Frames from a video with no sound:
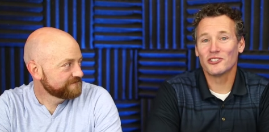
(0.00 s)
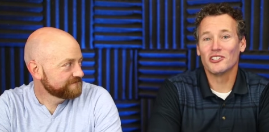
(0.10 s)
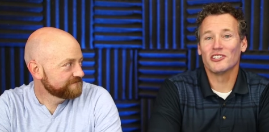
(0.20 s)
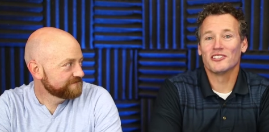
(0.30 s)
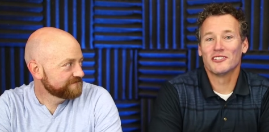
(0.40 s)

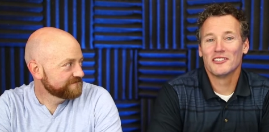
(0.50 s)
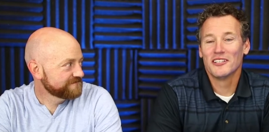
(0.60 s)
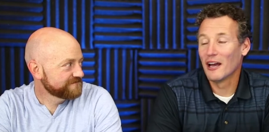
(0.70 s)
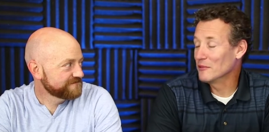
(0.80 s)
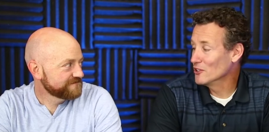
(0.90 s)
Speaker 1: shirt.
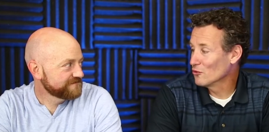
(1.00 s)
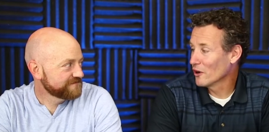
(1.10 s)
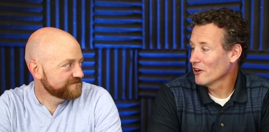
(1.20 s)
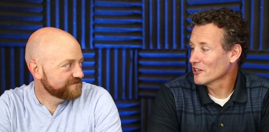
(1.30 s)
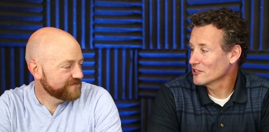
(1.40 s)
I mean, you're
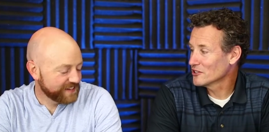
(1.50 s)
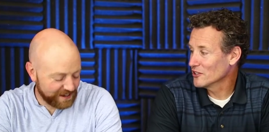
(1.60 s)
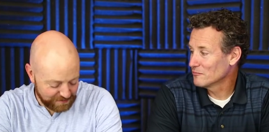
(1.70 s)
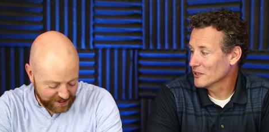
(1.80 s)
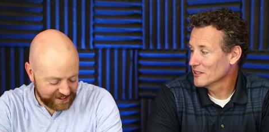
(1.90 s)
wearing a
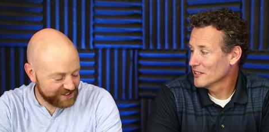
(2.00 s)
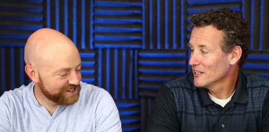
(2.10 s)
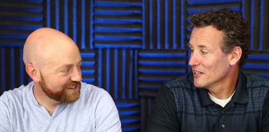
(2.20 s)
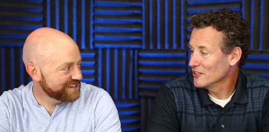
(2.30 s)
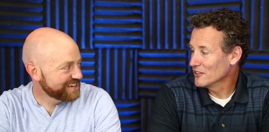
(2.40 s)
shirt. I'm wearing a
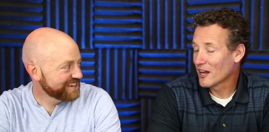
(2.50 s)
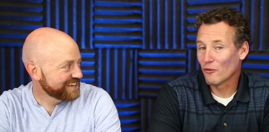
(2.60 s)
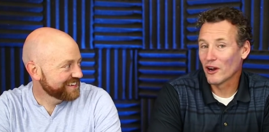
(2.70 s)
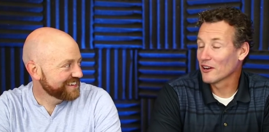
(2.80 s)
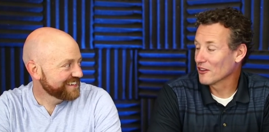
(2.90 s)
shirt. You're
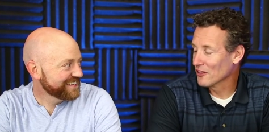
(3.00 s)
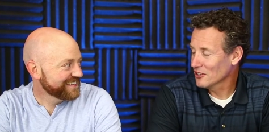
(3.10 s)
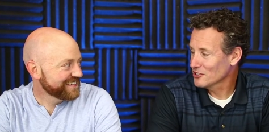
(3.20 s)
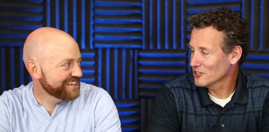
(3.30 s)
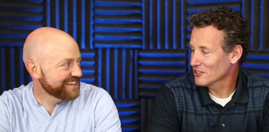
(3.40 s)
not wearing
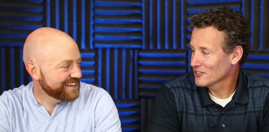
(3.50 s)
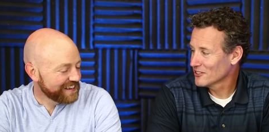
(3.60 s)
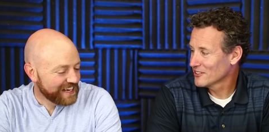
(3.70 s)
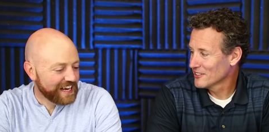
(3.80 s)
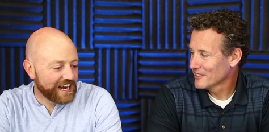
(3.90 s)
the
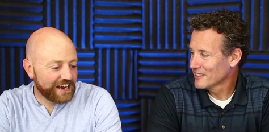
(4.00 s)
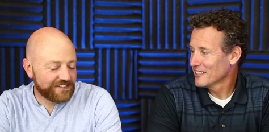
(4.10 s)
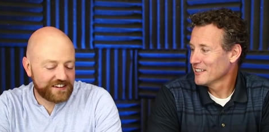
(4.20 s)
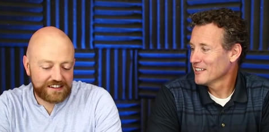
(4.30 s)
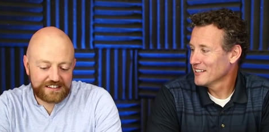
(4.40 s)
shirt.
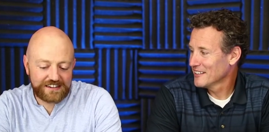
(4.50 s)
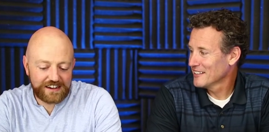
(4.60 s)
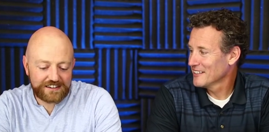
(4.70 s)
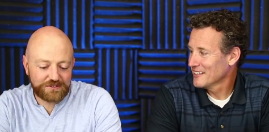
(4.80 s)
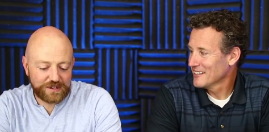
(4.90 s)
I've uh,
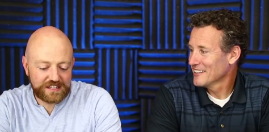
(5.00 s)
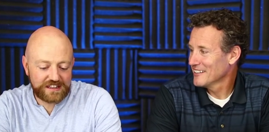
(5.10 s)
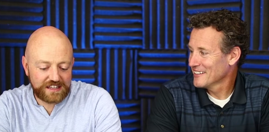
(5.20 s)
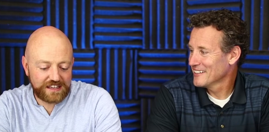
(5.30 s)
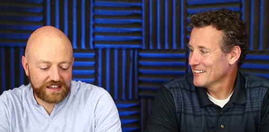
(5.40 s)
talked with
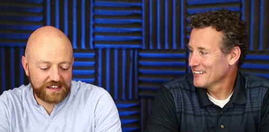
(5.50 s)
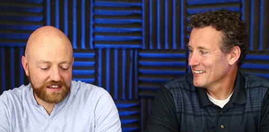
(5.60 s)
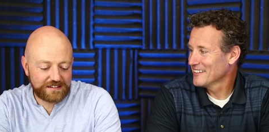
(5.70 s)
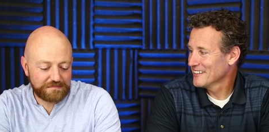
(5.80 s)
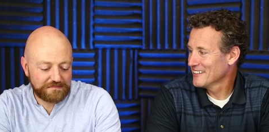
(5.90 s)

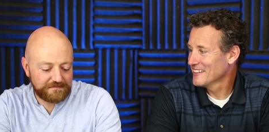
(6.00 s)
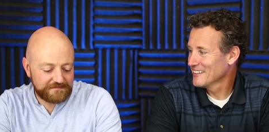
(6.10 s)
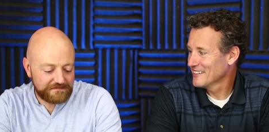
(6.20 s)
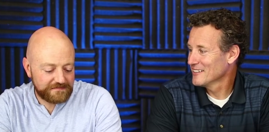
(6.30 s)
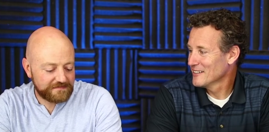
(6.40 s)
uh,
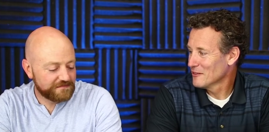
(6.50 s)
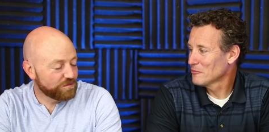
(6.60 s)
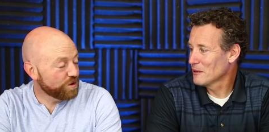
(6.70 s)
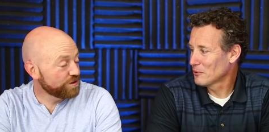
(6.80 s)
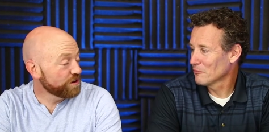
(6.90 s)

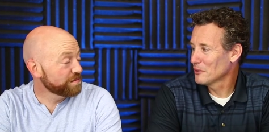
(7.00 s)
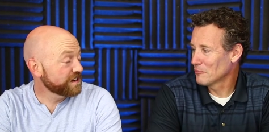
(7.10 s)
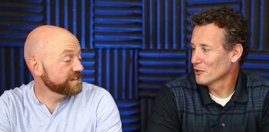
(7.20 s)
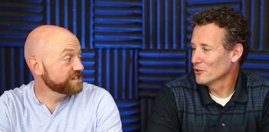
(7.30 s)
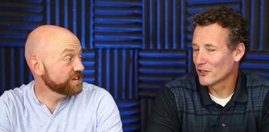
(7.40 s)
wardrobe people,